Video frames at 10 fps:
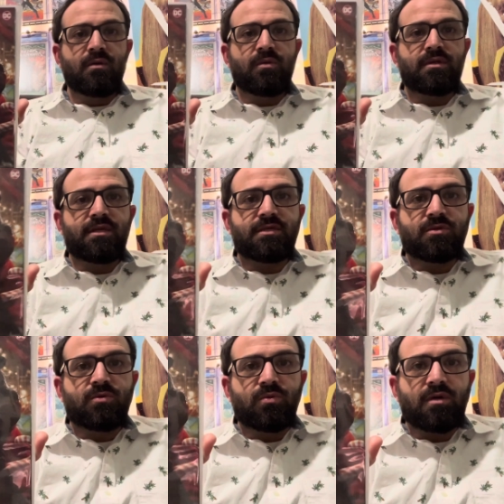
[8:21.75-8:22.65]
with this
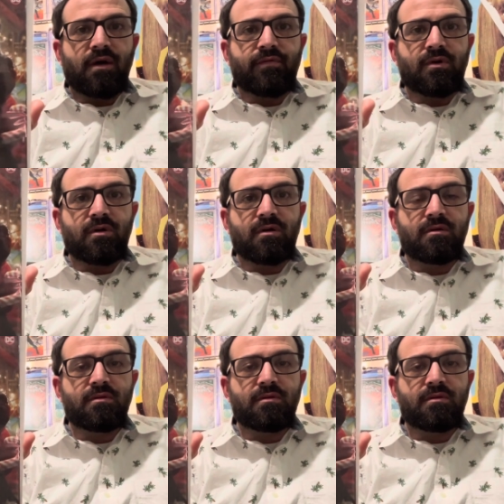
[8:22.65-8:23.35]
cool cover.